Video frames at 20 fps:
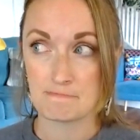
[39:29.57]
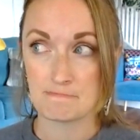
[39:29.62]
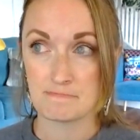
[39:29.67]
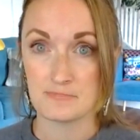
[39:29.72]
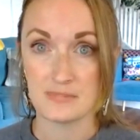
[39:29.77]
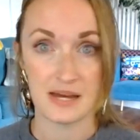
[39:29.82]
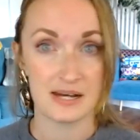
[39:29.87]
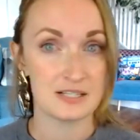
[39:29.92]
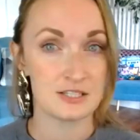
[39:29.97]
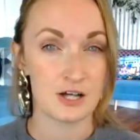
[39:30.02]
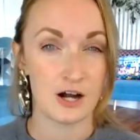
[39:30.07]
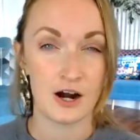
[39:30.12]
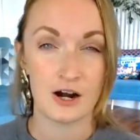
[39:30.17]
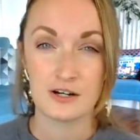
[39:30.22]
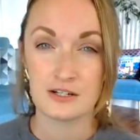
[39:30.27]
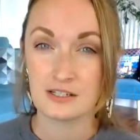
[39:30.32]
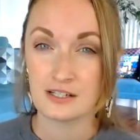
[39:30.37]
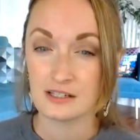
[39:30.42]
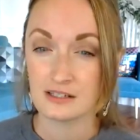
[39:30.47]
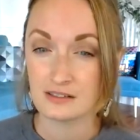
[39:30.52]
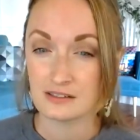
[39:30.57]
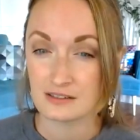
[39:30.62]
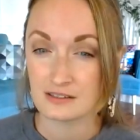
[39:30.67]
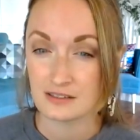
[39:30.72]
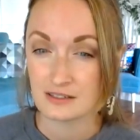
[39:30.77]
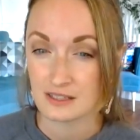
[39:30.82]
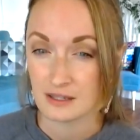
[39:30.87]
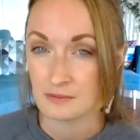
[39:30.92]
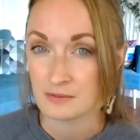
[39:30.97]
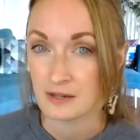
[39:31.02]
that it's hard to
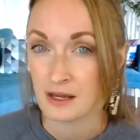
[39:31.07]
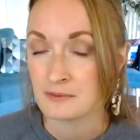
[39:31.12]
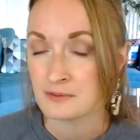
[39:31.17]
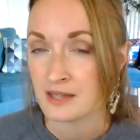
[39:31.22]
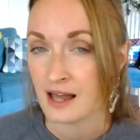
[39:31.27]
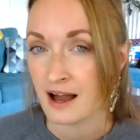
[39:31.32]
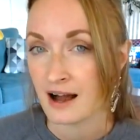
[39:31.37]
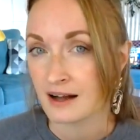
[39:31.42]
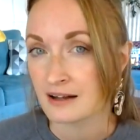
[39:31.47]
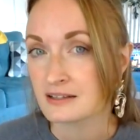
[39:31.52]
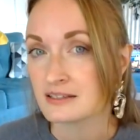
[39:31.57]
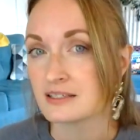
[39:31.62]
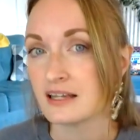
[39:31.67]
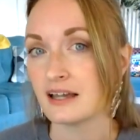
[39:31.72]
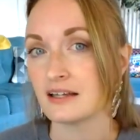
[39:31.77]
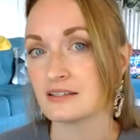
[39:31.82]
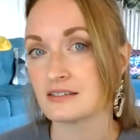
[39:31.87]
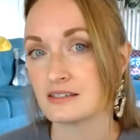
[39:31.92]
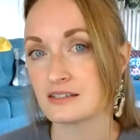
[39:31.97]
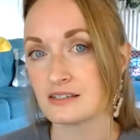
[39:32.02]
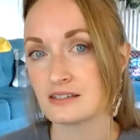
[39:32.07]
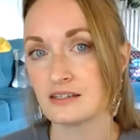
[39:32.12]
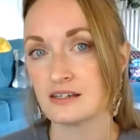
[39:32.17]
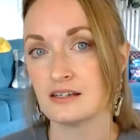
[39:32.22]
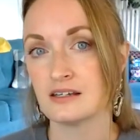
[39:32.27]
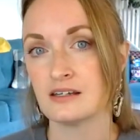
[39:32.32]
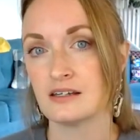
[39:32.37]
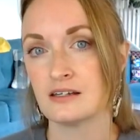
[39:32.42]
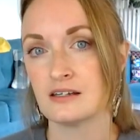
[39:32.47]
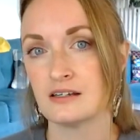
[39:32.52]
sometimes access
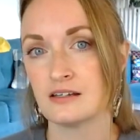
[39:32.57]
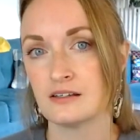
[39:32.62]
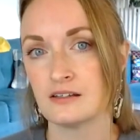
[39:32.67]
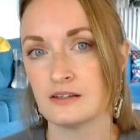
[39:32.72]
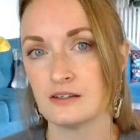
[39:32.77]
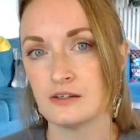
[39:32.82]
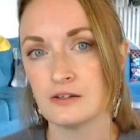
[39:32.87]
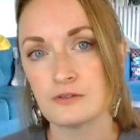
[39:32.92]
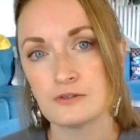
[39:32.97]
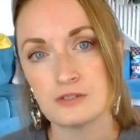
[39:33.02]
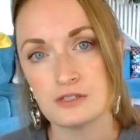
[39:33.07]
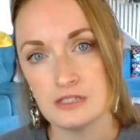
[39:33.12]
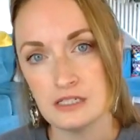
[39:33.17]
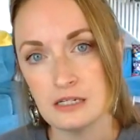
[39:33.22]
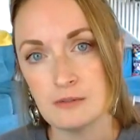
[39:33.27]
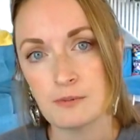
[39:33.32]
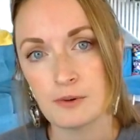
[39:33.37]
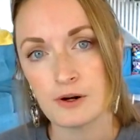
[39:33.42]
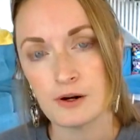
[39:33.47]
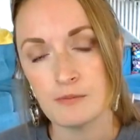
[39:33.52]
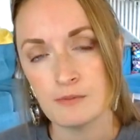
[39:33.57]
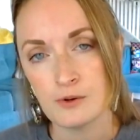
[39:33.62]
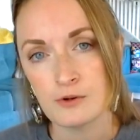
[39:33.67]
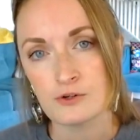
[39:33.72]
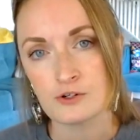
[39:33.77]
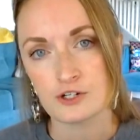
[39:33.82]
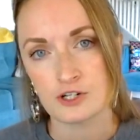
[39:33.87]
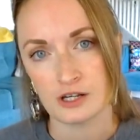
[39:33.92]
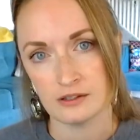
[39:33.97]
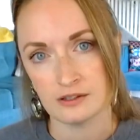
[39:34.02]
those deeper
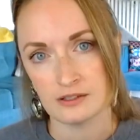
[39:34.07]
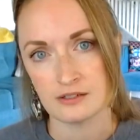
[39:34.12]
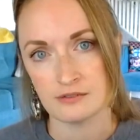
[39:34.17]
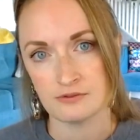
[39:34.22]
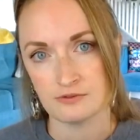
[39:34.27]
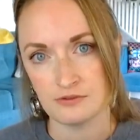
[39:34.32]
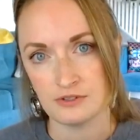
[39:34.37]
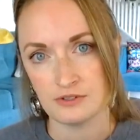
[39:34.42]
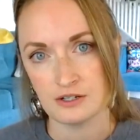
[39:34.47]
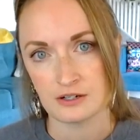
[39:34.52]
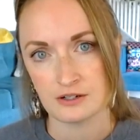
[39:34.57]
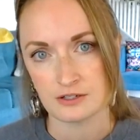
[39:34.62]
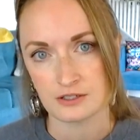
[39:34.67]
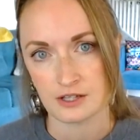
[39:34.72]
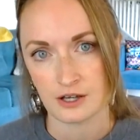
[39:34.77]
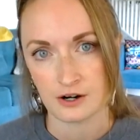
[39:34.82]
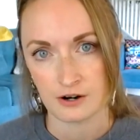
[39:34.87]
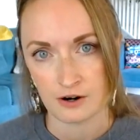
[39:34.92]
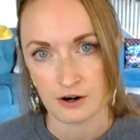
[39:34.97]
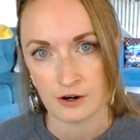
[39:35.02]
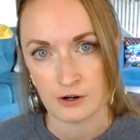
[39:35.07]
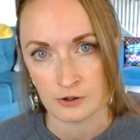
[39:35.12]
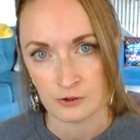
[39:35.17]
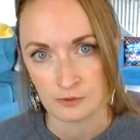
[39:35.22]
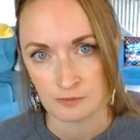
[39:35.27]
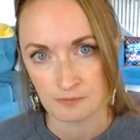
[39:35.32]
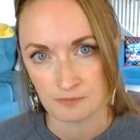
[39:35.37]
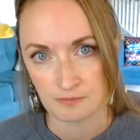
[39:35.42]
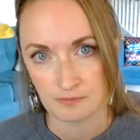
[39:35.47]
emotions and fears on our own.